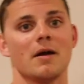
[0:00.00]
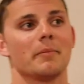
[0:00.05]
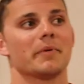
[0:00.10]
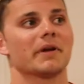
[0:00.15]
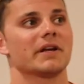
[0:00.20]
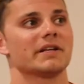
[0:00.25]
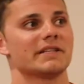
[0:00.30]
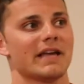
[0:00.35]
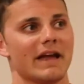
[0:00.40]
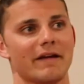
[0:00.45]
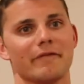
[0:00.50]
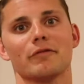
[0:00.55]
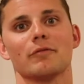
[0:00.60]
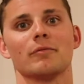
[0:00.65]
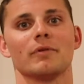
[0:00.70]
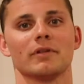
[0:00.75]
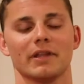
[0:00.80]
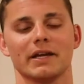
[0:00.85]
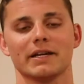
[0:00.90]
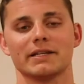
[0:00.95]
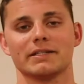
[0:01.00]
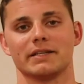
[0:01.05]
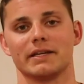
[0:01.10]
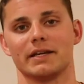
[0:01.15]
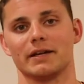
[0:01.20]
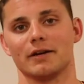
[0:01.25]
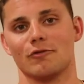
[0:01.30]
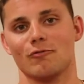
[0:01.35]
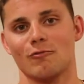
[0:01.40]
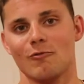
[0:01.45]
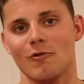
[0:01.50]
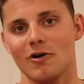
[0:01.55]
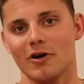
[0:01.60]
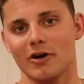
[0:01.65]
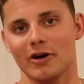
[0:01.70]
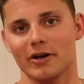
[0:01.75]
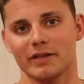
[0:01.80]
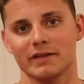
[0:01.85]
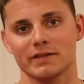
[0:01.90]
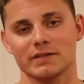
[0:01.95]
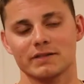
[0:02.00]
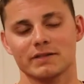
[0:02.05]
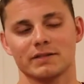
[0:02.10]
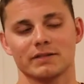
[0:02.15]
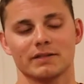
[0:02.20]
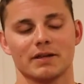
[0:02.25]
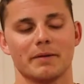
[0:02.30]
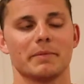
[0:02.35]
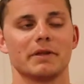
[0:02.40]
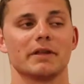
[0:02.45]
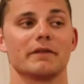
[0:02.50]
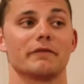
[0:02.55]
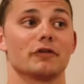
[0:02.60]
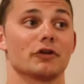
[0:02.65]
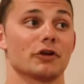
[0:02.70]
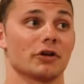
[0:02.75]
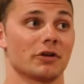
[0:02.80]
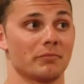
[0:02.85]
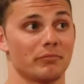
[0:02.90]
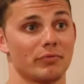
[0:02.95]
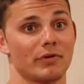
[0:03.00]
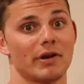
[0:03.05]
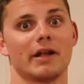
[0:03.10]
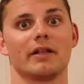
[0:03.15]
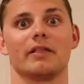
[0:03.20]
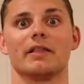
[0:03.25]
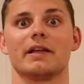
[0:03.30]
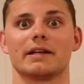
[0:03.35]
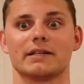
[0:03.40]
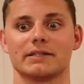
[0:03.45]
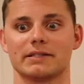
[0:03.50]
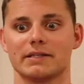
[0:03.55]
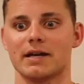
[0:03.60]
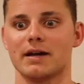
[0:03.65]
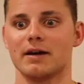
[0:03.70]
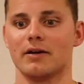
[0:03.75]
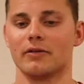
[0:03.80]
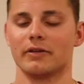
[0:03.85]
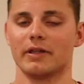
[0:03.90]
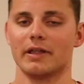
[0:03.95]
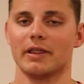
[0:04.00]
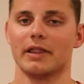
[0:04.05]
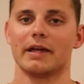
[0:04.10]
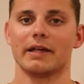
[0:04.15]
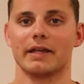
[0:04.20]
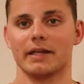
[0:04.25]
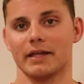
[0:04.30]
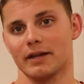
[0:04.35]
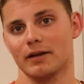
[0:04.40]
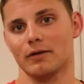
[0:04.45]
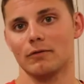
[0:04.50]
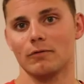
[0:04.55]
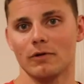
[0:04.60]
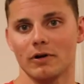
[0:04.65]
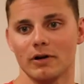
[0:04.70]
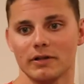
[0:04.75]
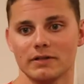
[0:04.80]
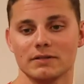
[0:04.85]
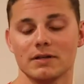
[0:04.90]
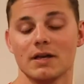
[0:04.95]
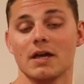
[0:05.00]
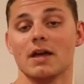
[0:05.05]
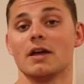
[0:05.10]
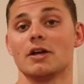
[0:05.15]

because everyone likes to hit quads, I mean, if you're gonna break legs down, they like hitting quads,